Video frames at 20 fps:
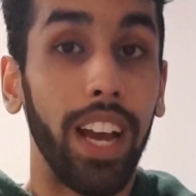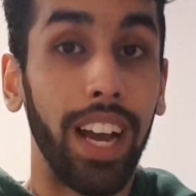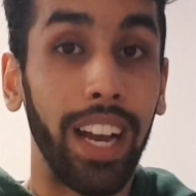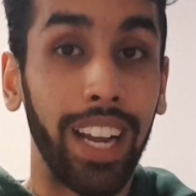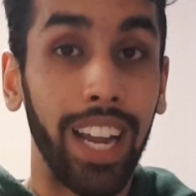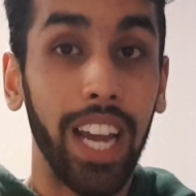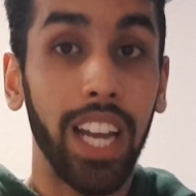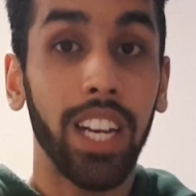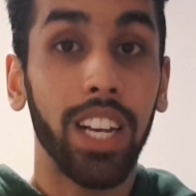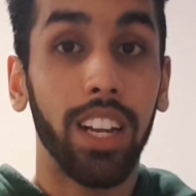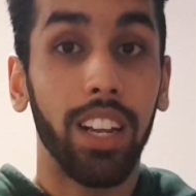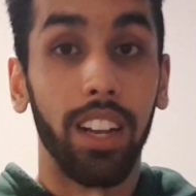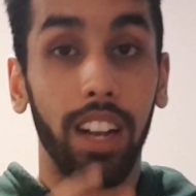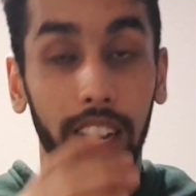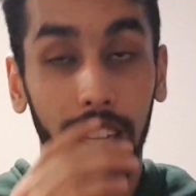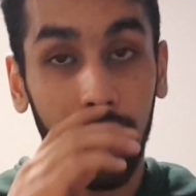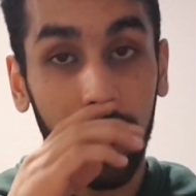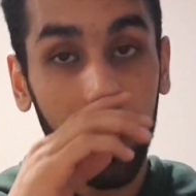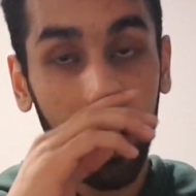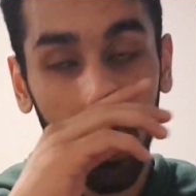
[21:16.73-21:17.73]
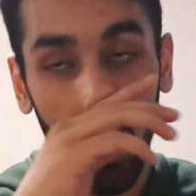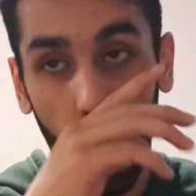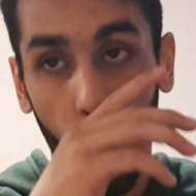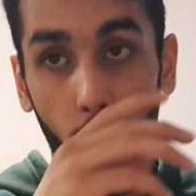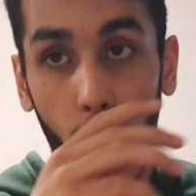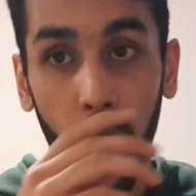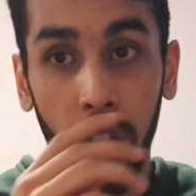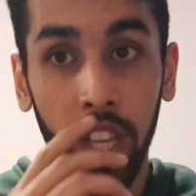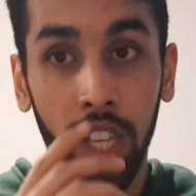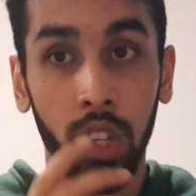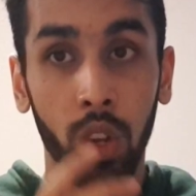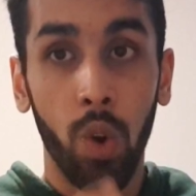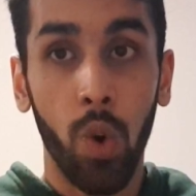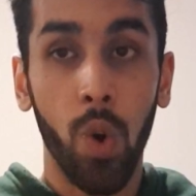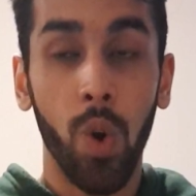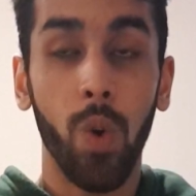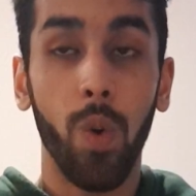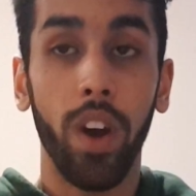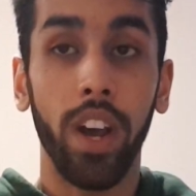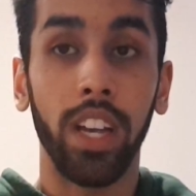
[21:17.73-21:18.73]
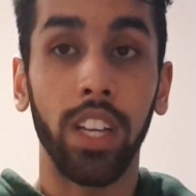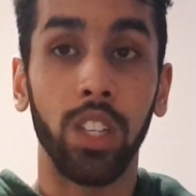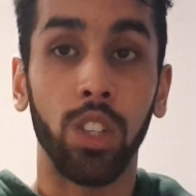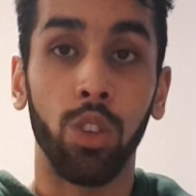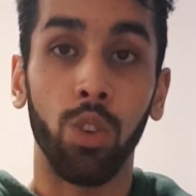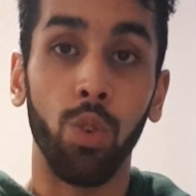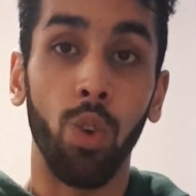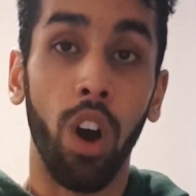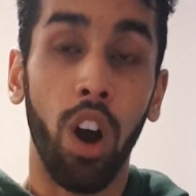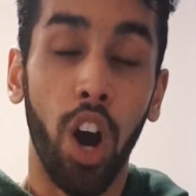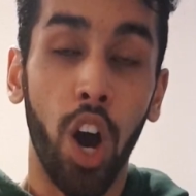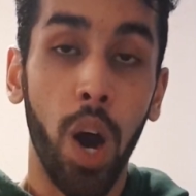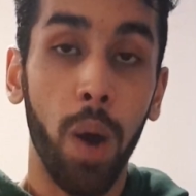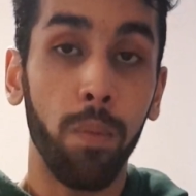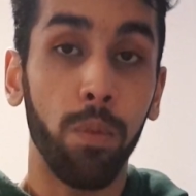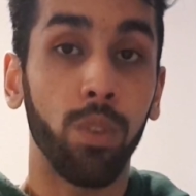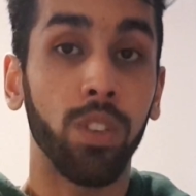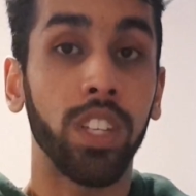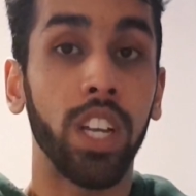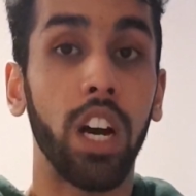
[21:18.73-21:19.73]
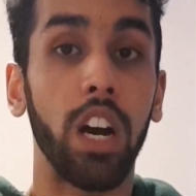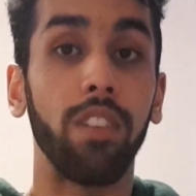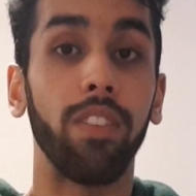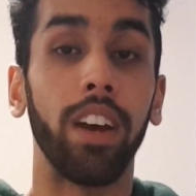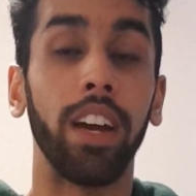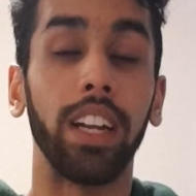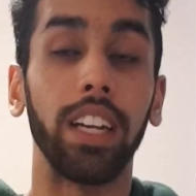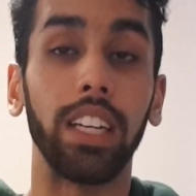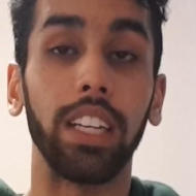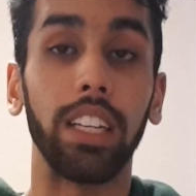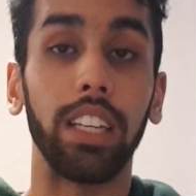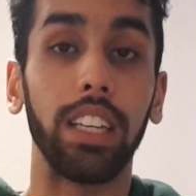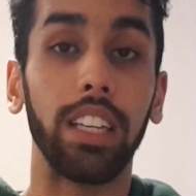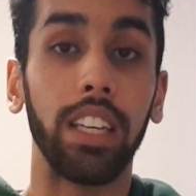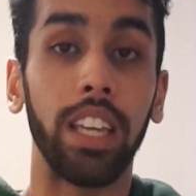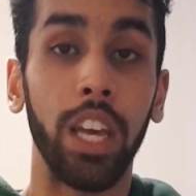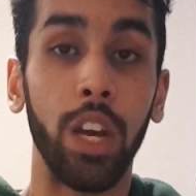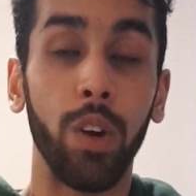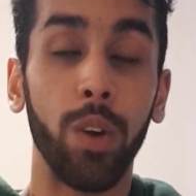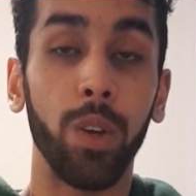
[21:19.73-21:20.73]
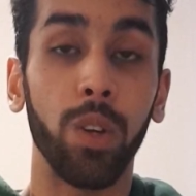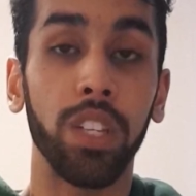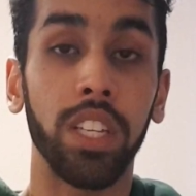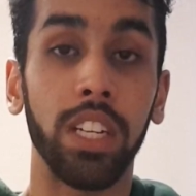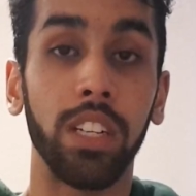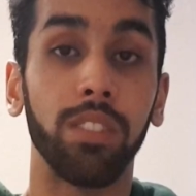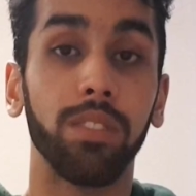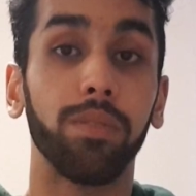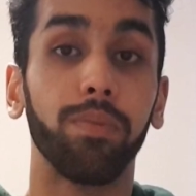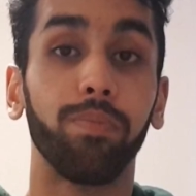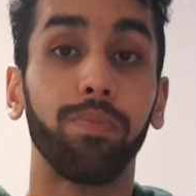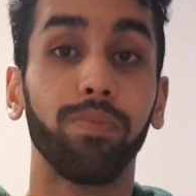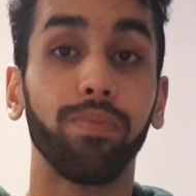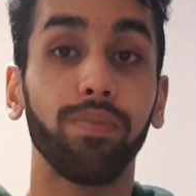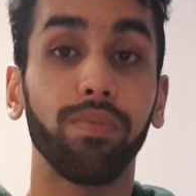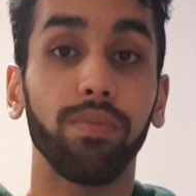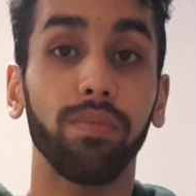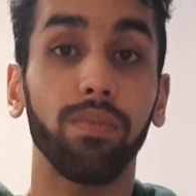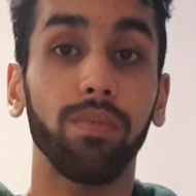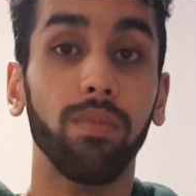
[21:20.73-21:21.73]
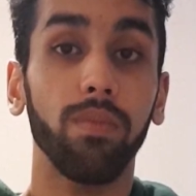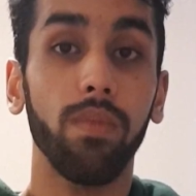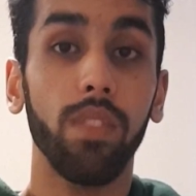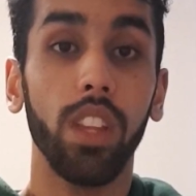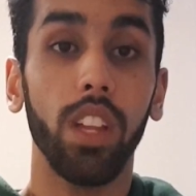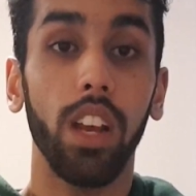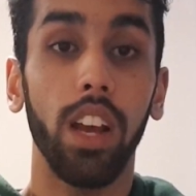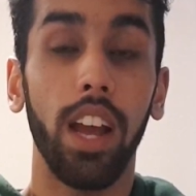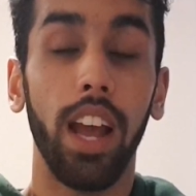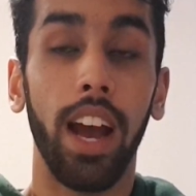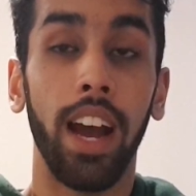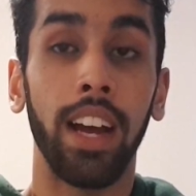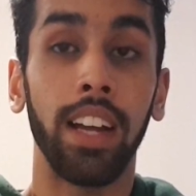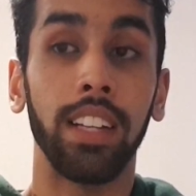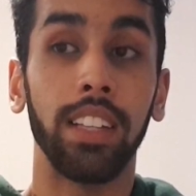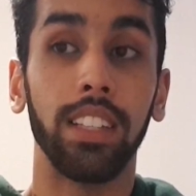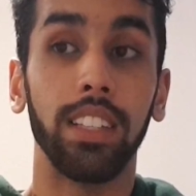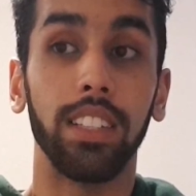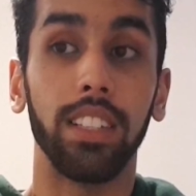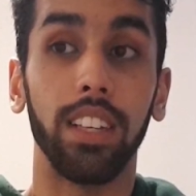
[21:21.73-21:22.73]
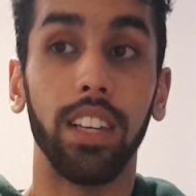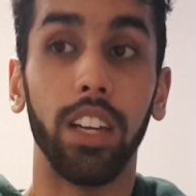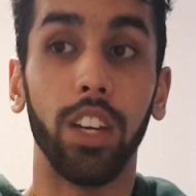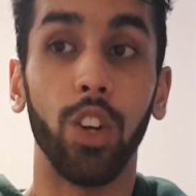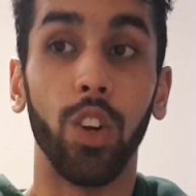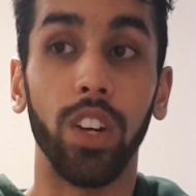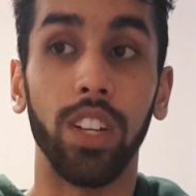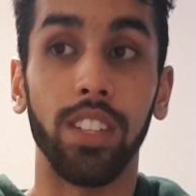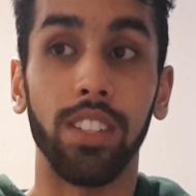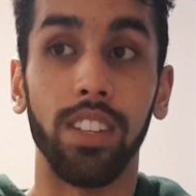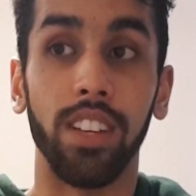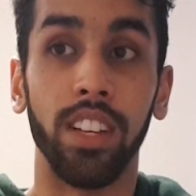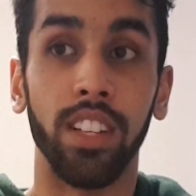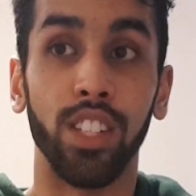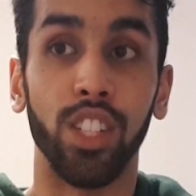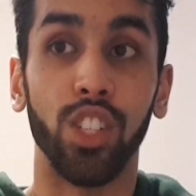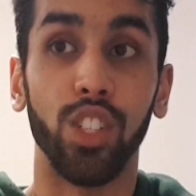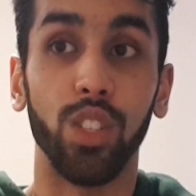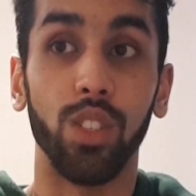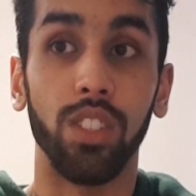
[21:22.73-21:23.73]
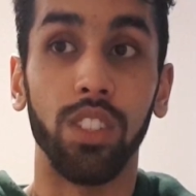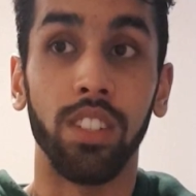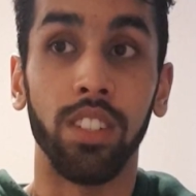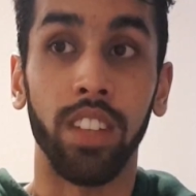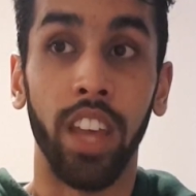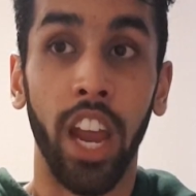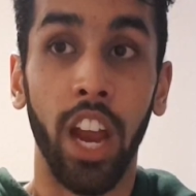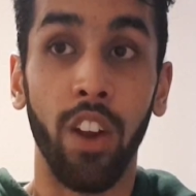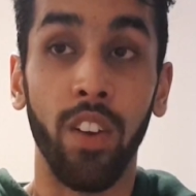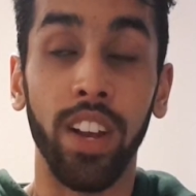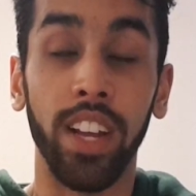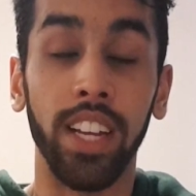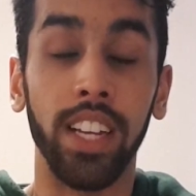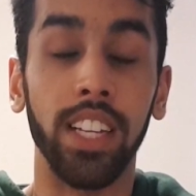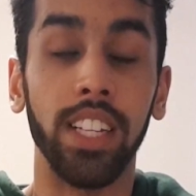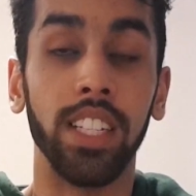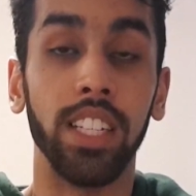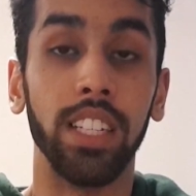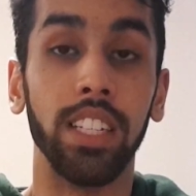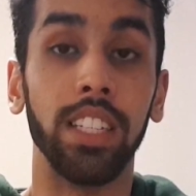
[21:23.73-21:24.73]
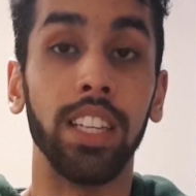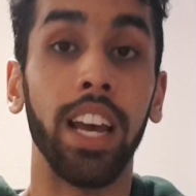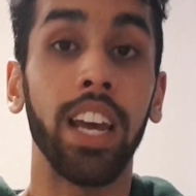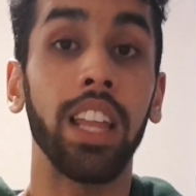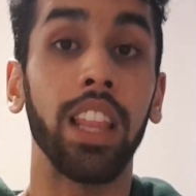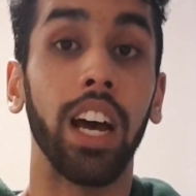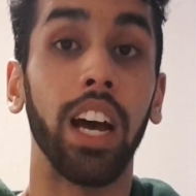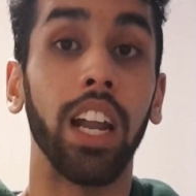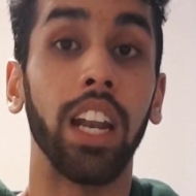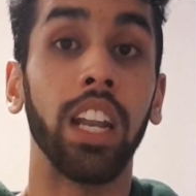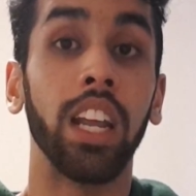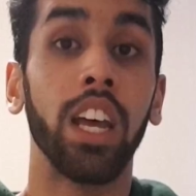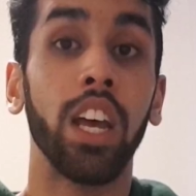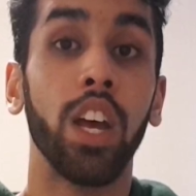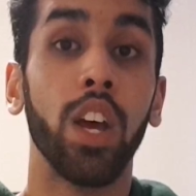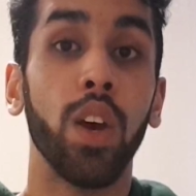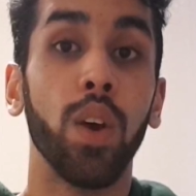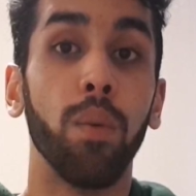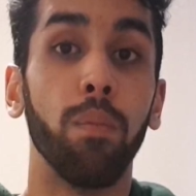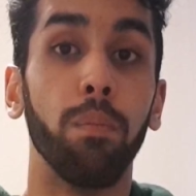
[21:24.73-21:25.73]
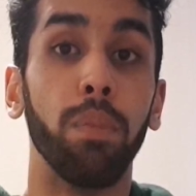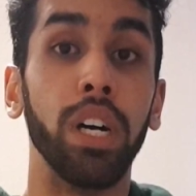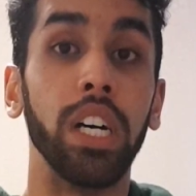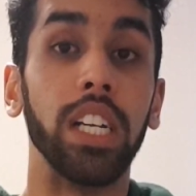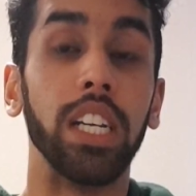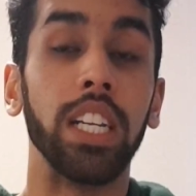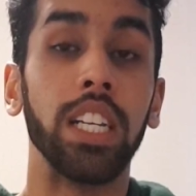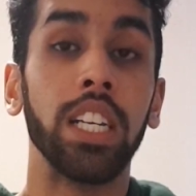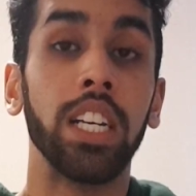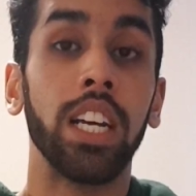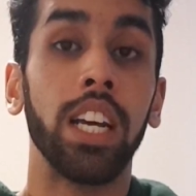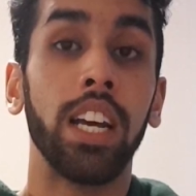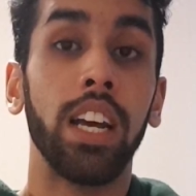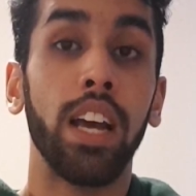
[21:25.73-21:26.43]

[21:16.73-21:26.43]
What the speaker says: Again, like, these are all ways to harm yourself and kill yourself, and it's scary to say that, but